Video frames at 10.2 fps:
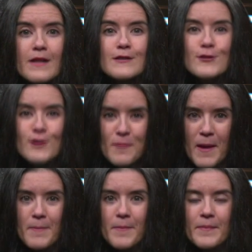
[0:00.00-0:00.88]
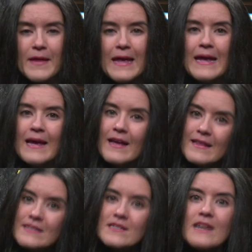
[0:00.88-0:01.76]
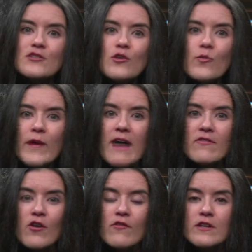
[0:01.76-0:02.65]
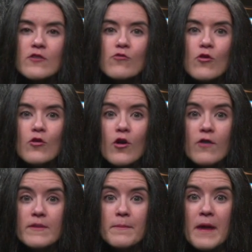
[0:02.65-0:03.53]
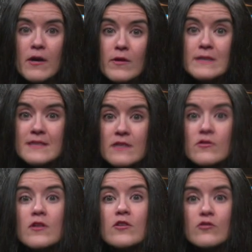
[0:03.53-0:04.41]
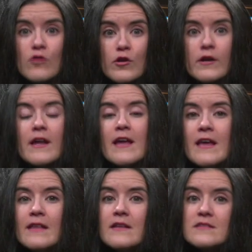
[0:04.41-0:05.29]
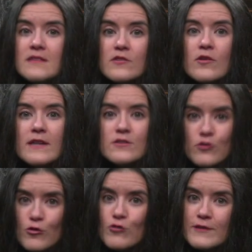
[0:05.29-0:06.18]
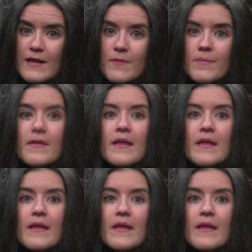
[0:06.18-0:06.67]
To sum up, in this lecture, we have covered the role of the microgrid central controller in a centralized control scheme.